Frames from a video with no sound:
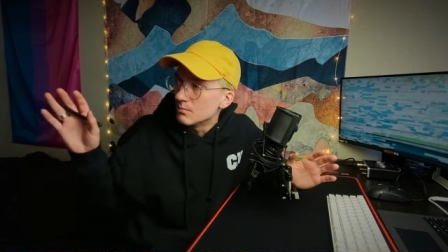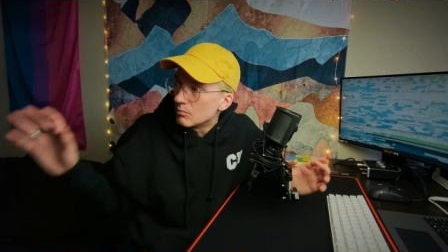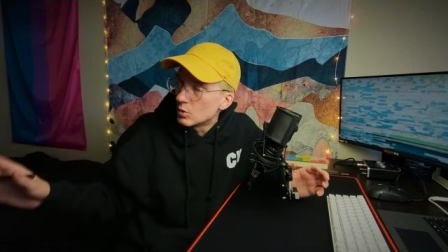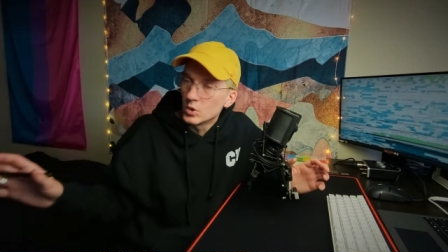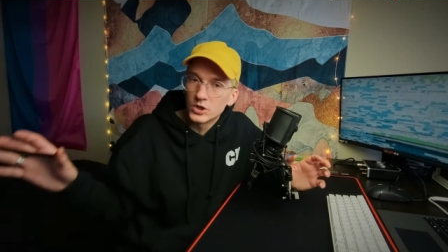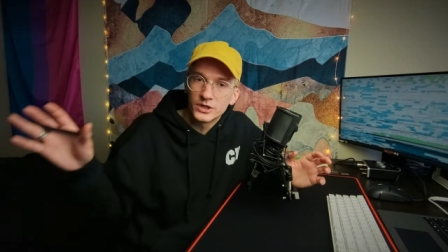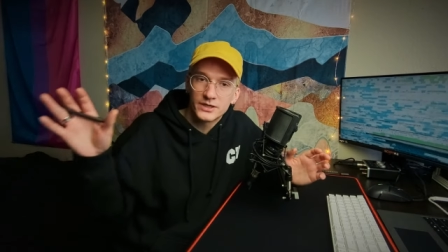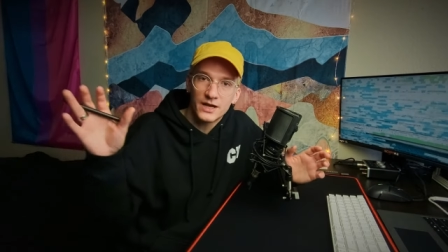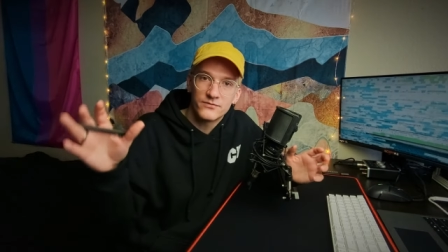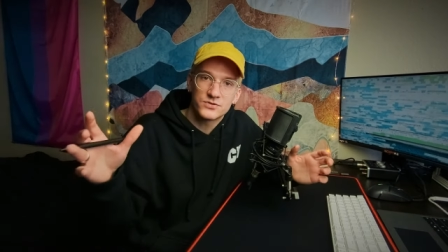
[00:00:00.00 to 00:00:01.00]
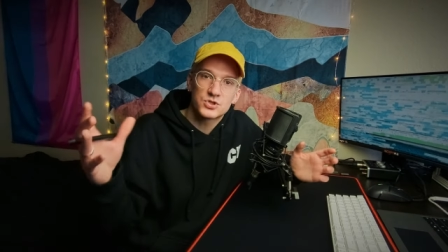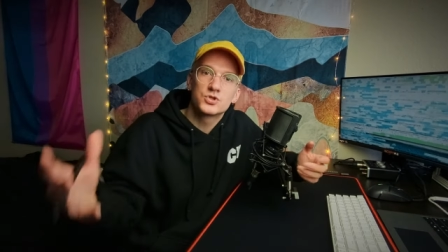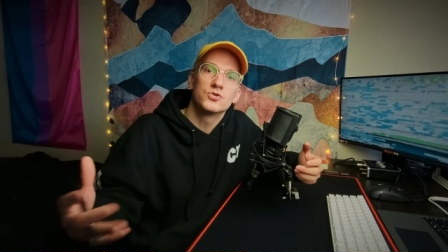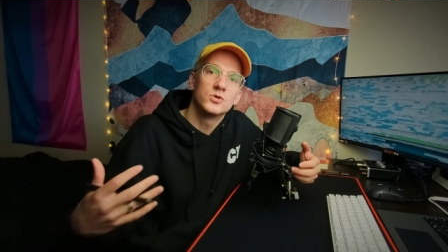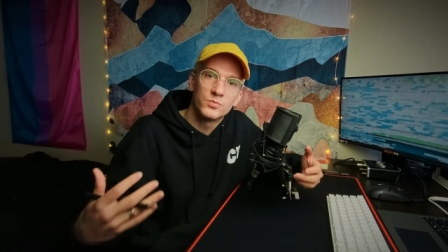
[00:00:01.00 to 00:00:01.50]
more kind of
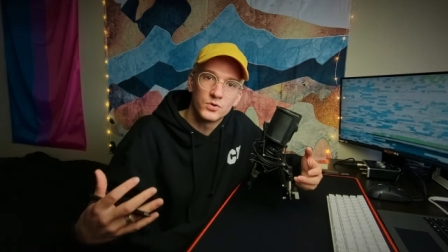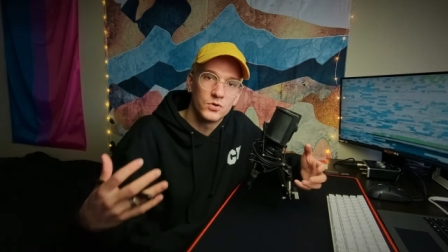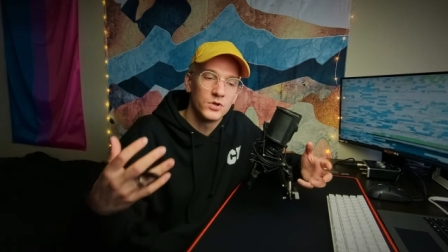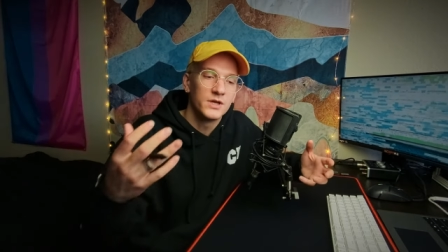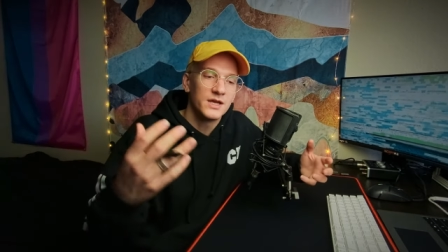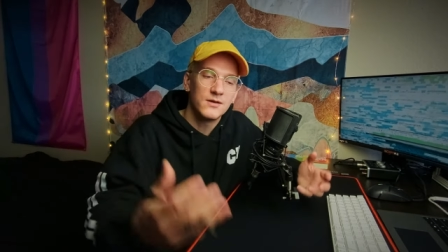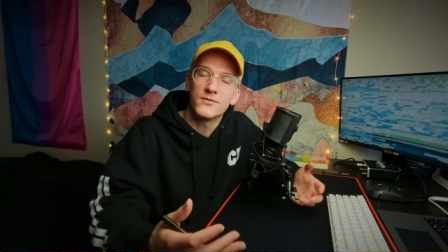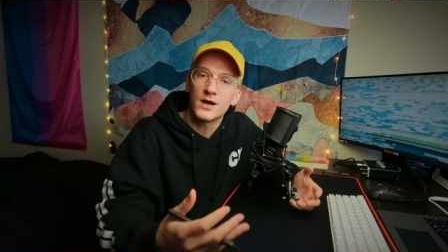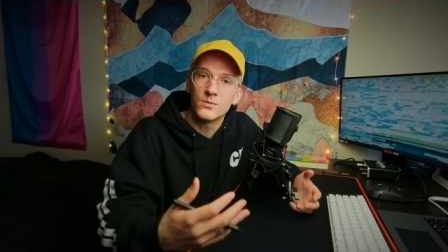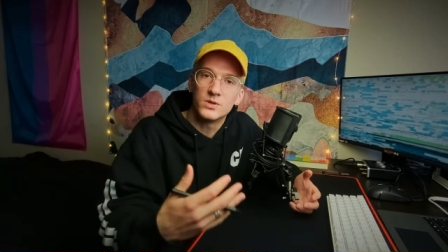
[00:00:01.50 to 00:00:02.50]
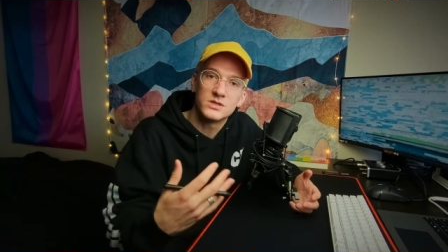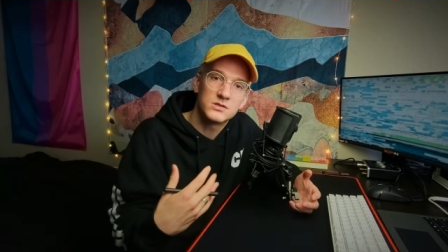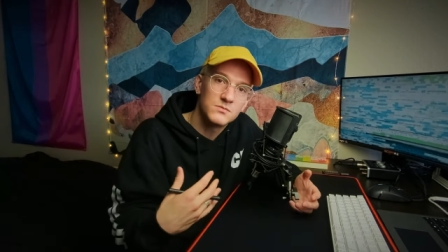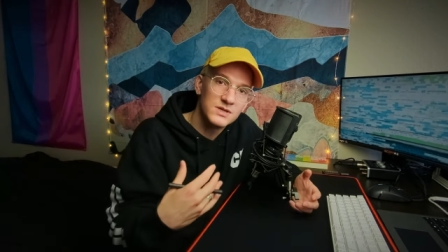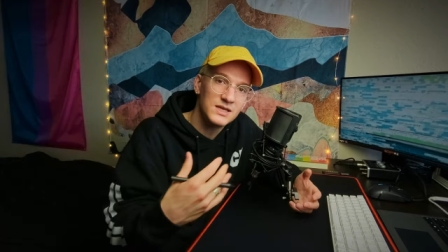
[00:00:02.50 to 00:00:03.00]
suitable environment
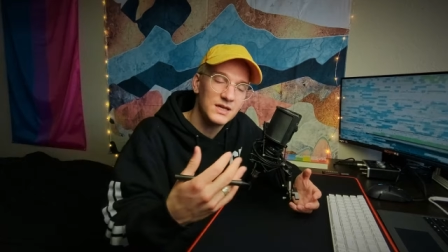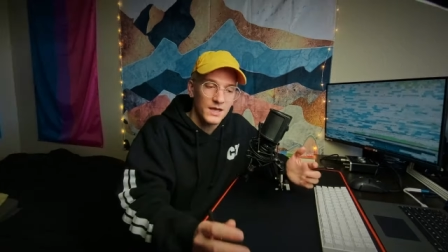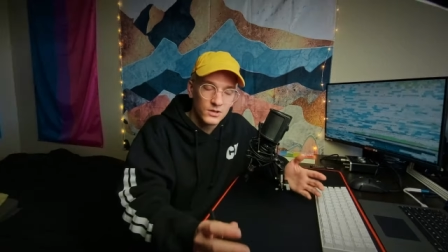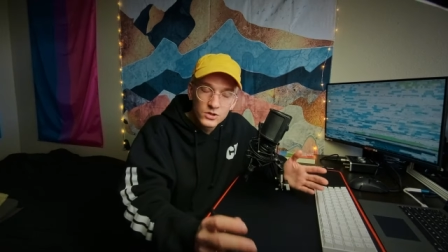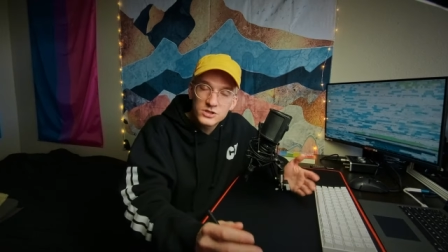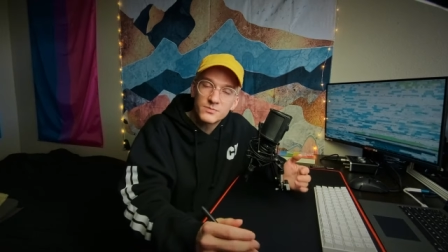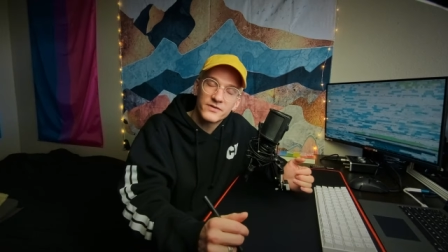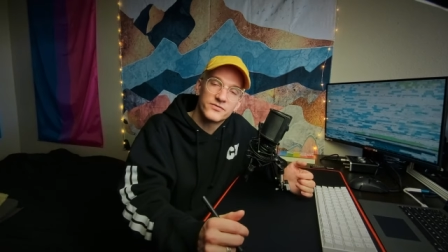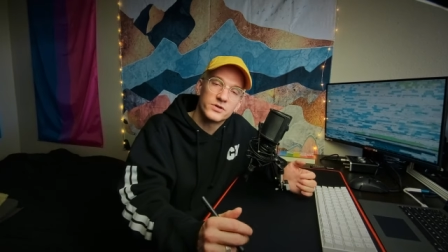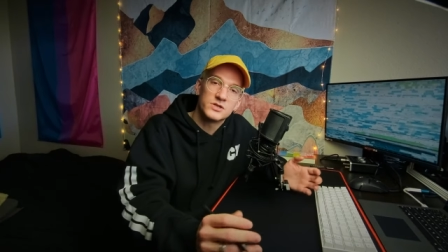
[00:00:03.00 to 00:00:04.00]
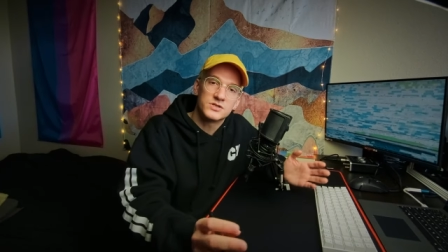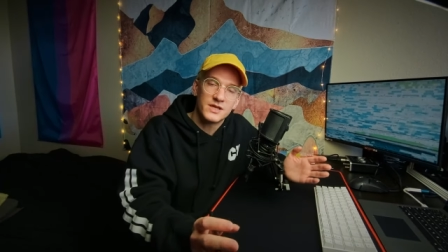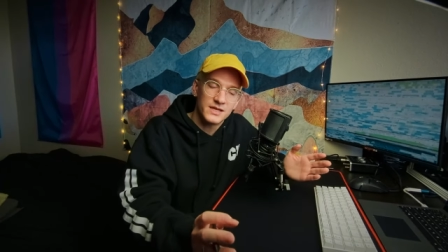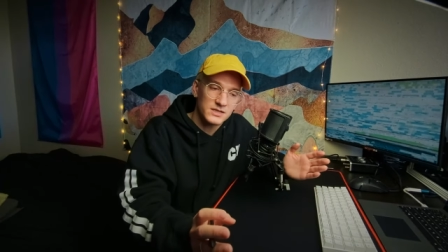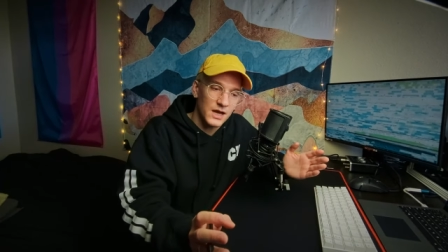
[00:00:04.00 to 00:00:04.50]
to me and look to my footage
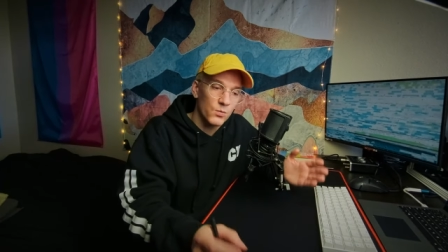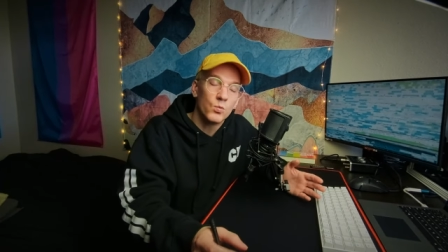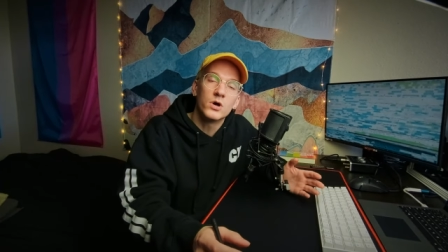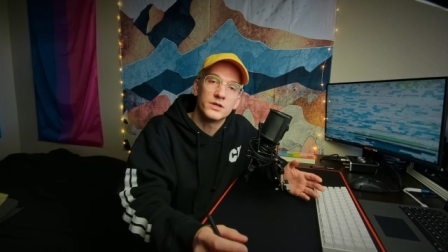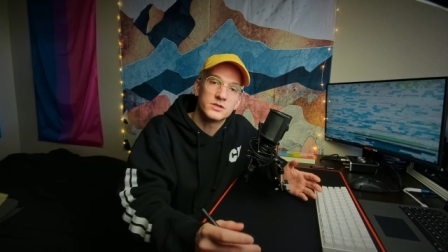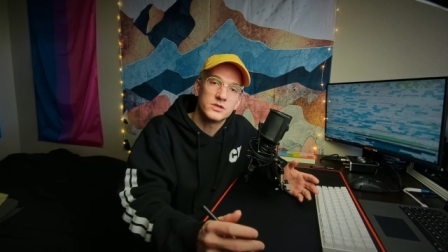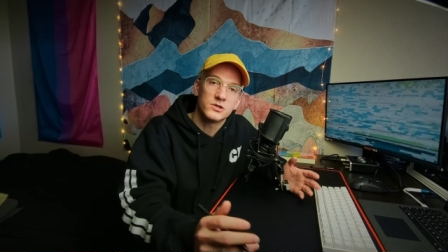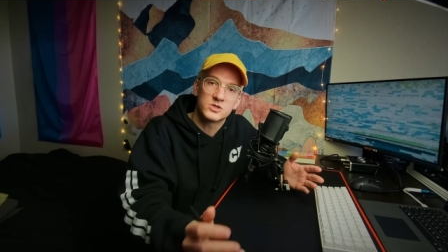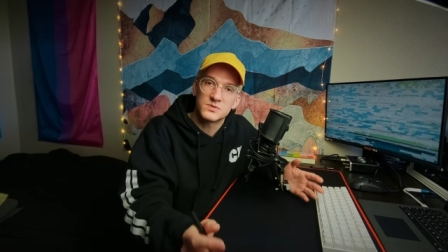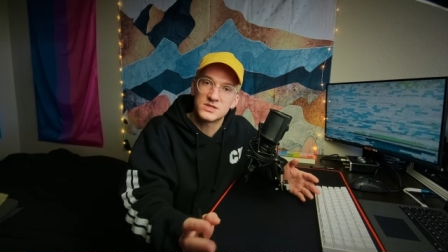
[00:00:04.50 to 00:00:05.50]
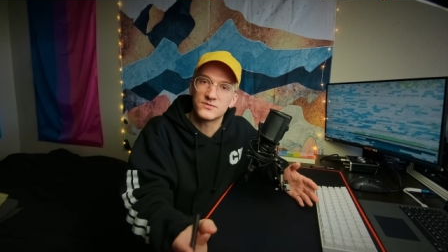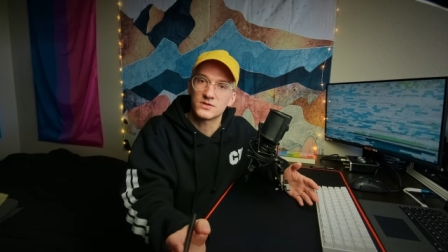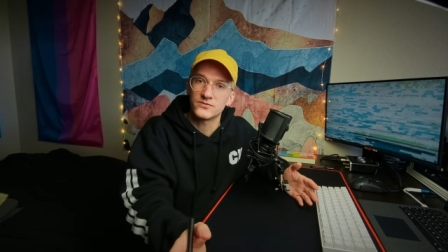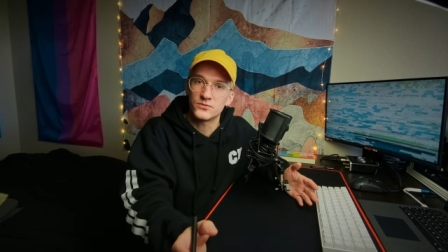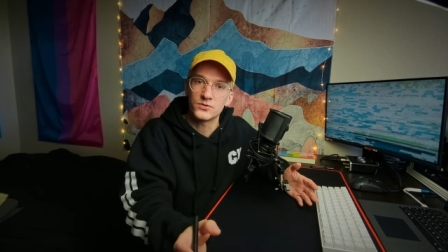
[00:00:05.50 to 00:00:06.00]
that I want, you know,
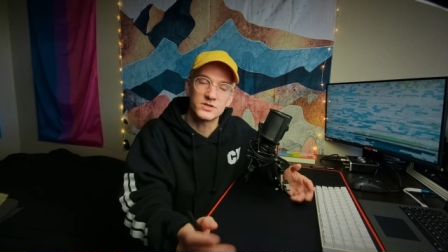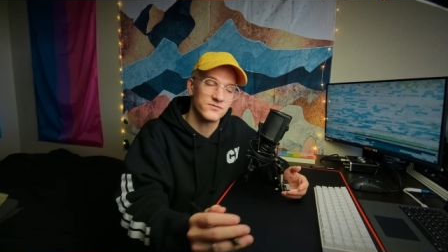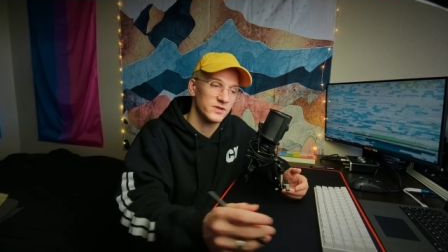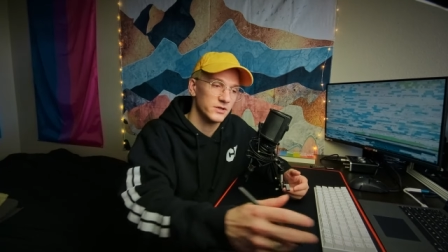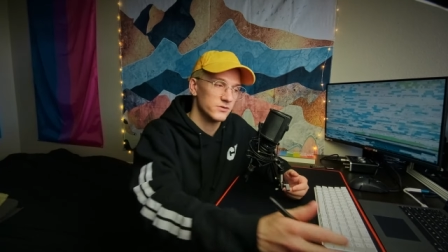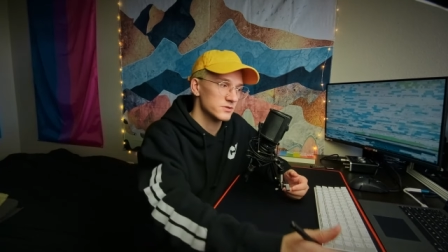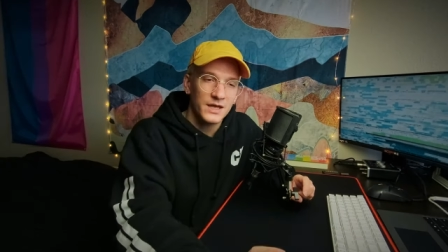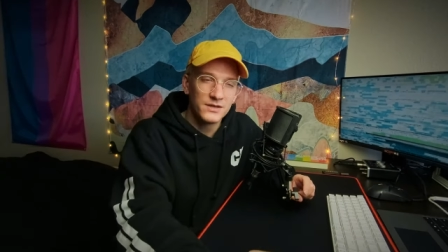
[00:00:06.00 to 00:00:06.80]
specifically for these videos.